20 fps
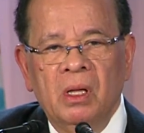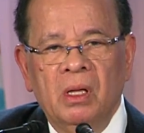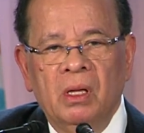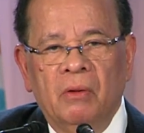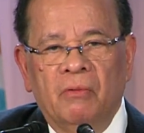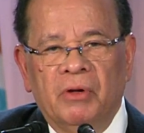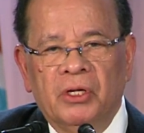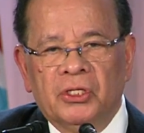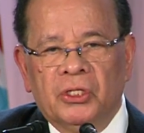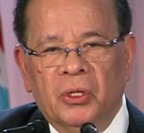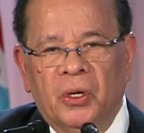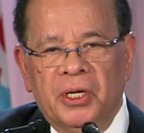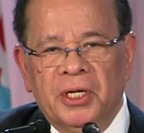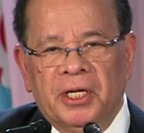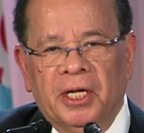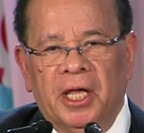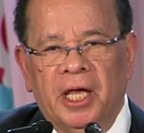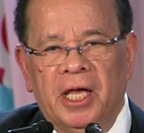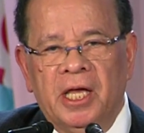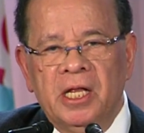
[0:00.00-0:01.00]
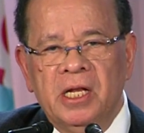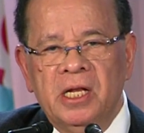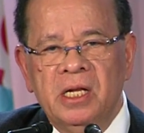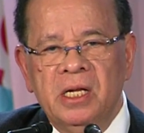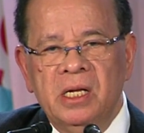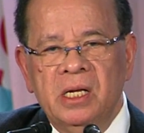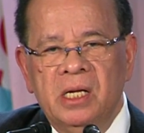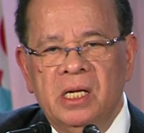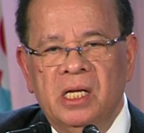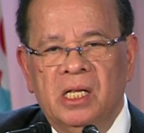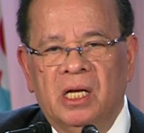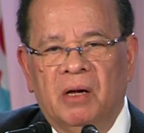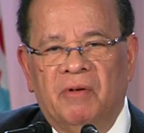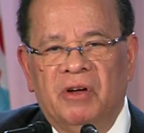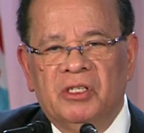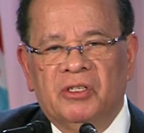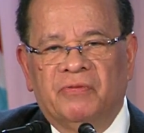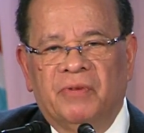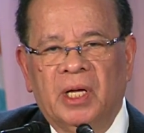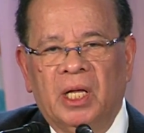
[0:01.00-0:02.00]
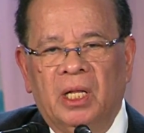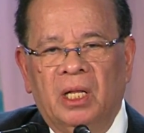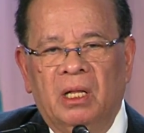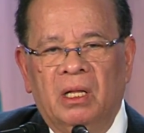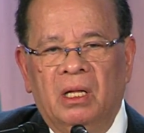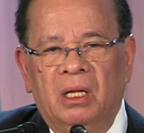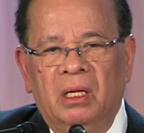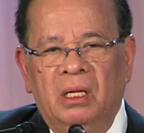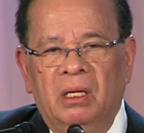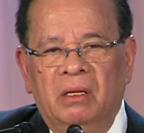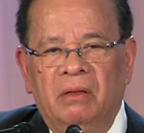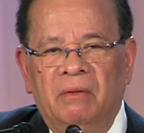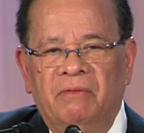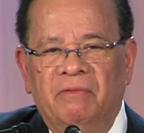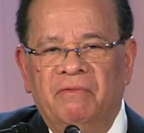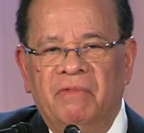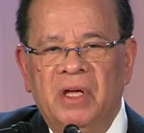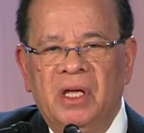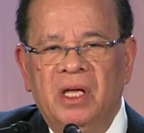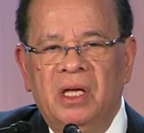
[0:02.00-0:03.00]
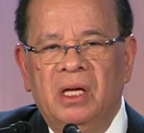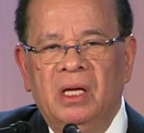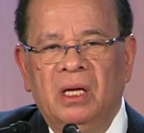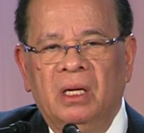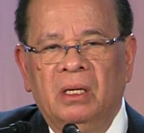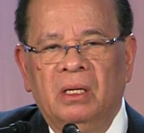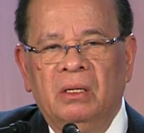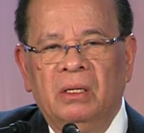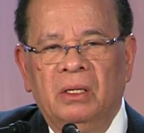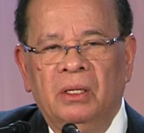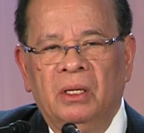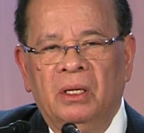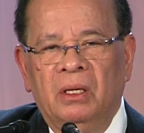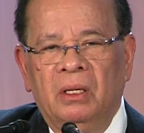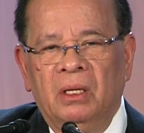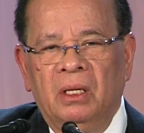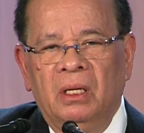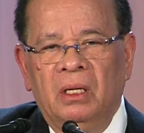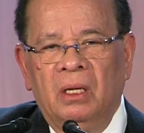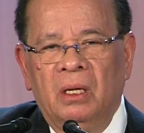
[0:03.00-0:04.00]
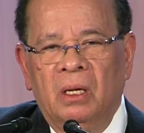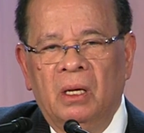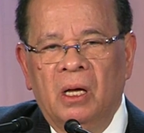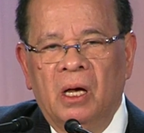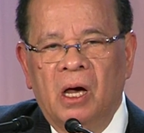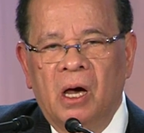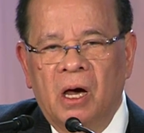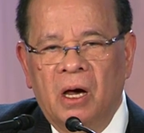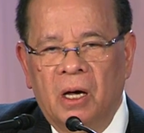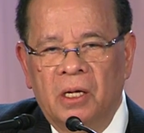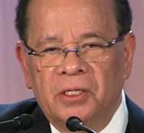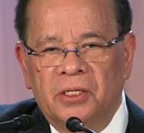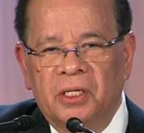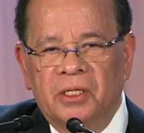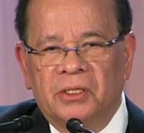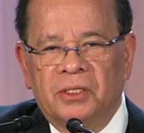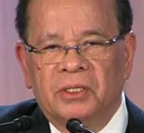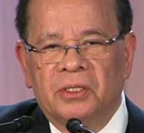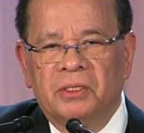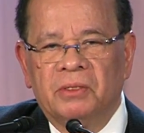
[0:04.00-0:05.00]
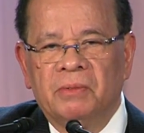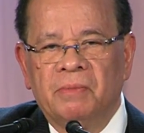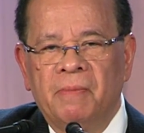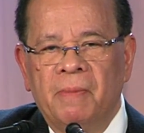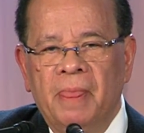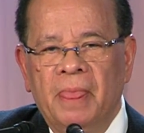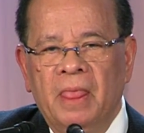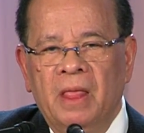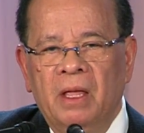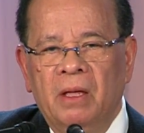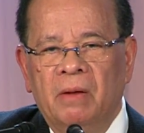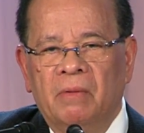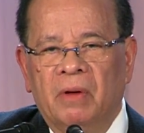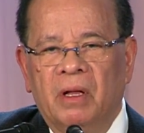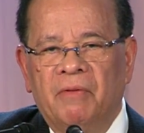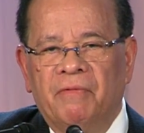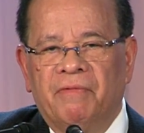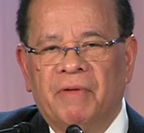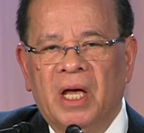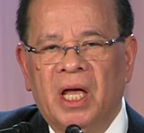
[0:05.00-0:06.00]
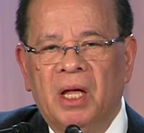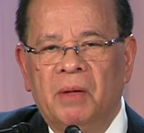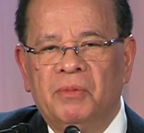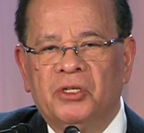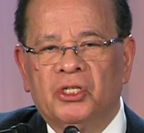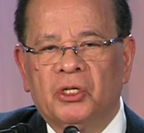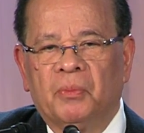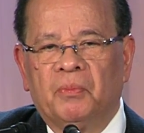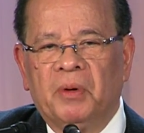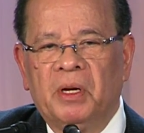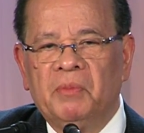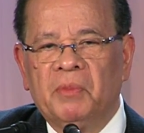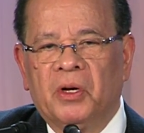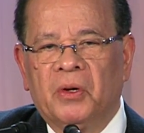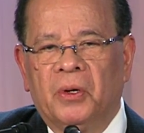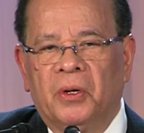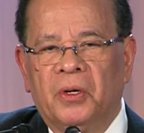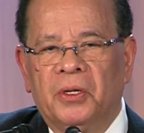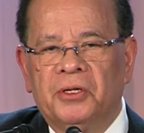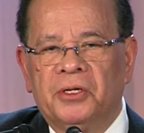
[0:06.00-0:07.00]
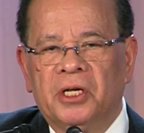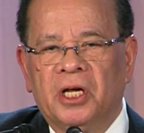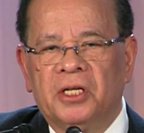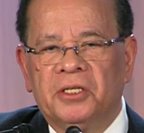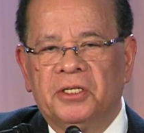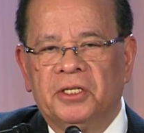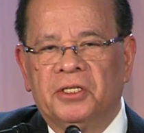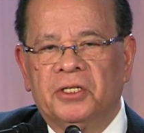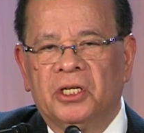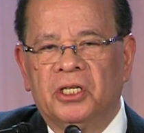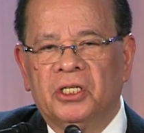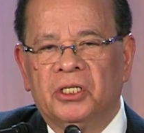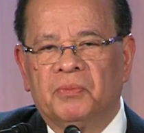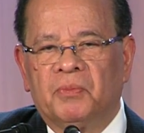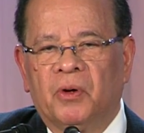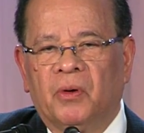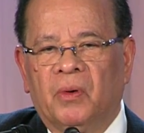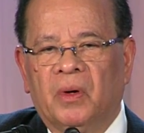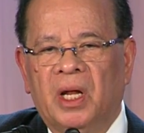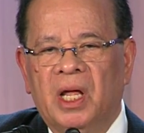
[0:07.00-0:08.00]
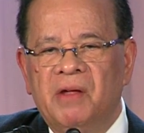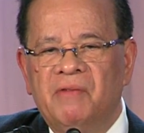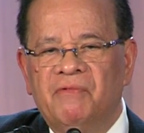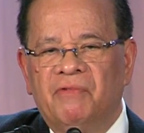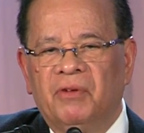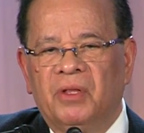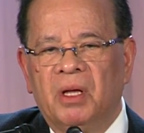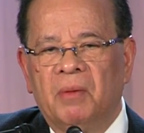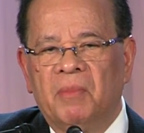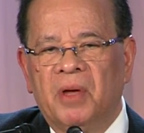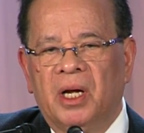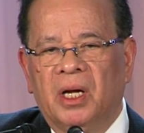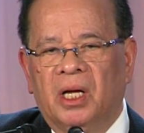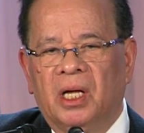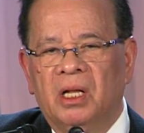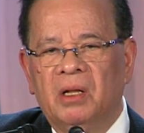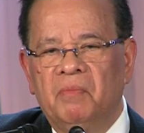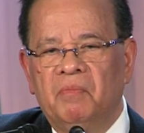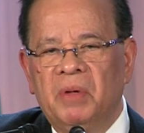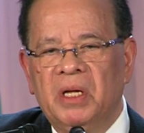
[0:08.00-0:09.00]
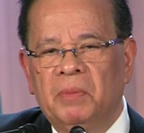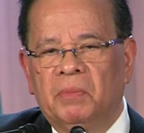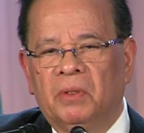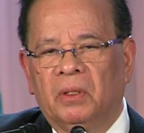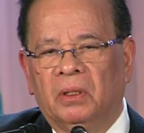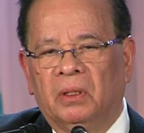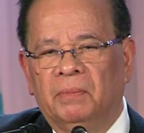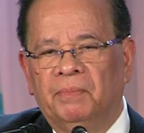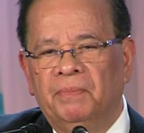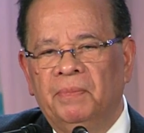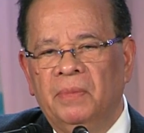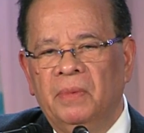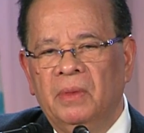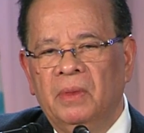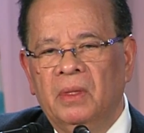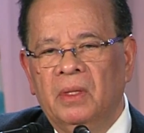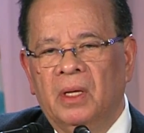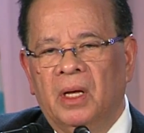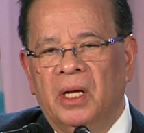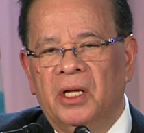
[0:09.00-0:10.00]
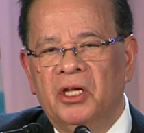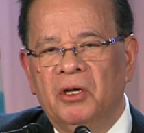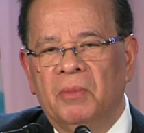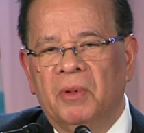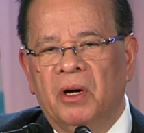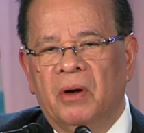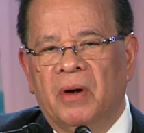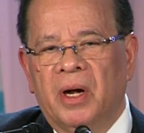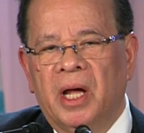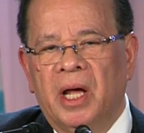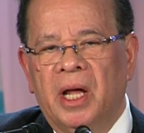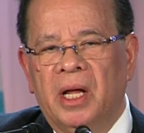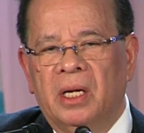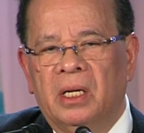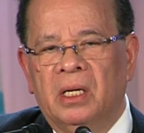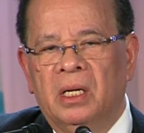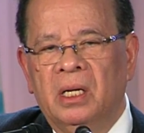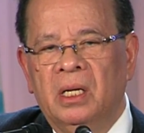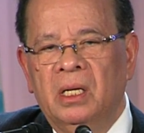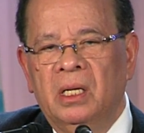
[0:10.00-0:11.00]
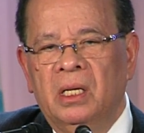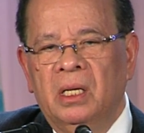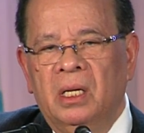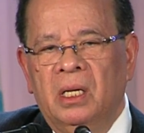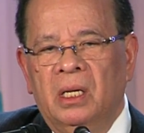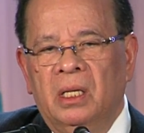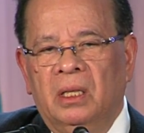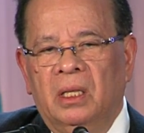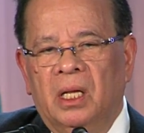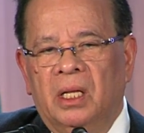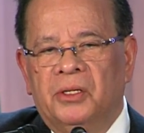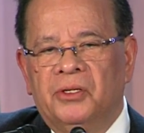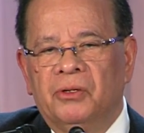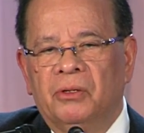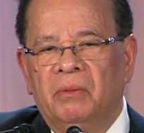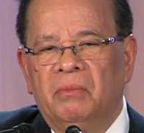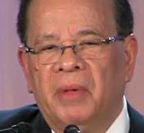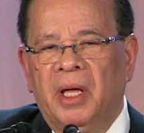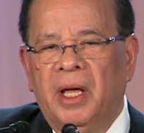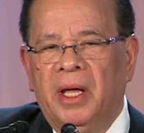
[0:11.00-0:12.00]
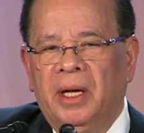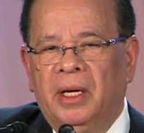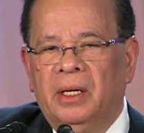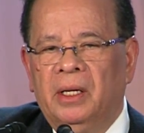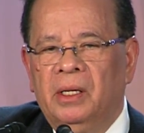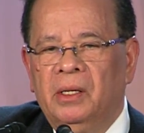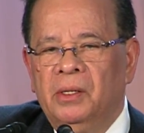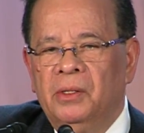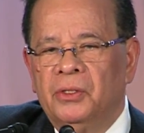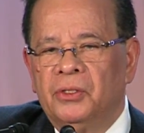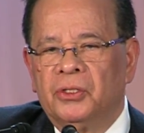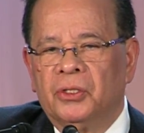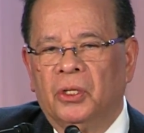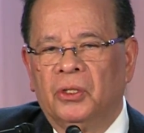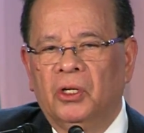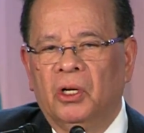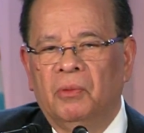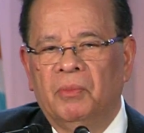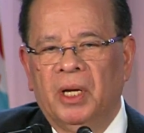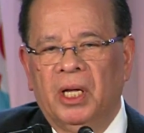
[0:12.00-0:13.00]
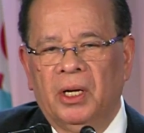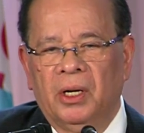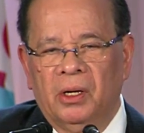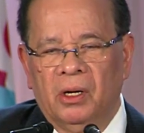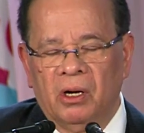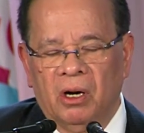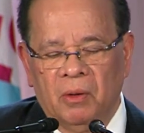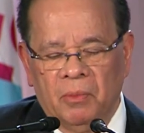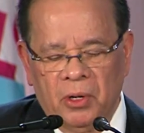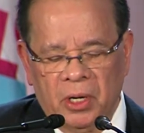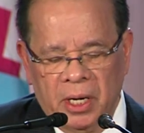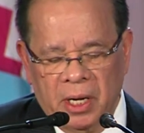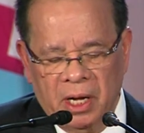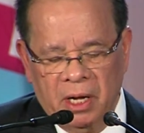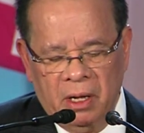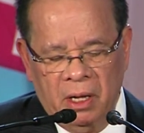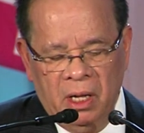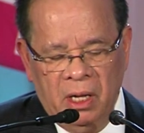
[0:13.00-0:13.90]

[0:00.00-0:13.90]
We saw it again in our Bell v. Hodges, when 5 Supreme Court justices proclaimed for the American people a human right that should make Sodom and Gomorrah